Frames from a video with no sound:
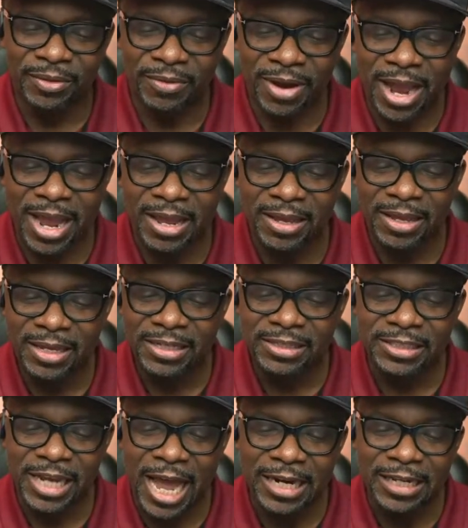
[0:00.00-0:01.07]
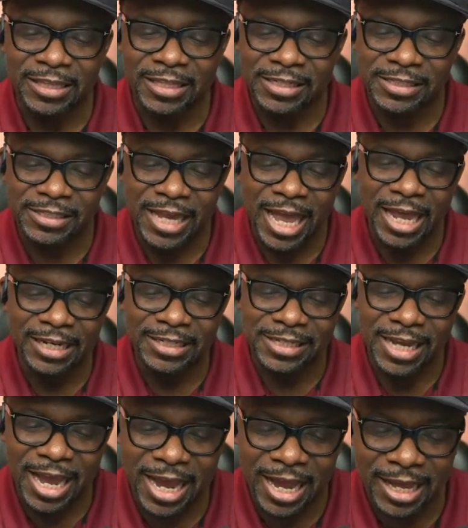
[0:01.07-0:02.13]
Right, Jonathan
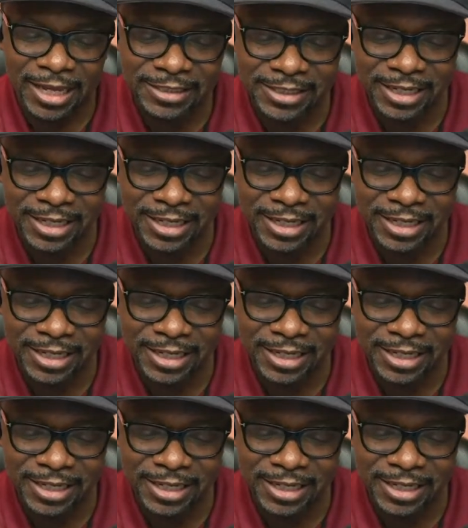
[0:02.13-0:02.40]
Salazar.